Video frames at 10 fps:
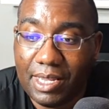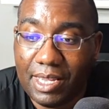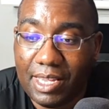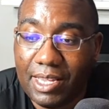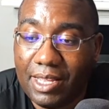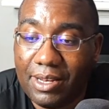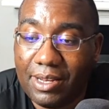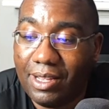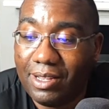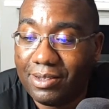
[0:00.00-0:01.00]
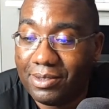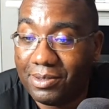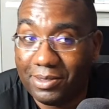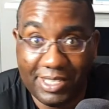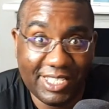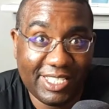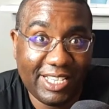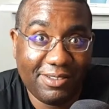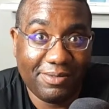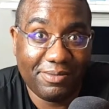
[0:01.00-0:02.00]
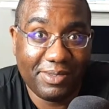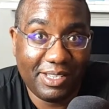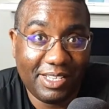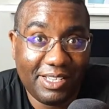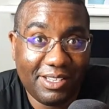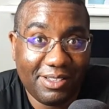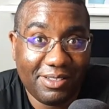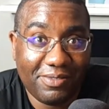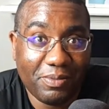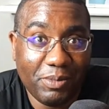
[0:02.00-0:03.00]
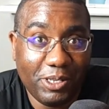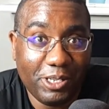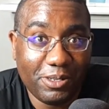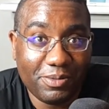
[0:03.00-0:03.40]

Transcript: and oh, does it sound familiar?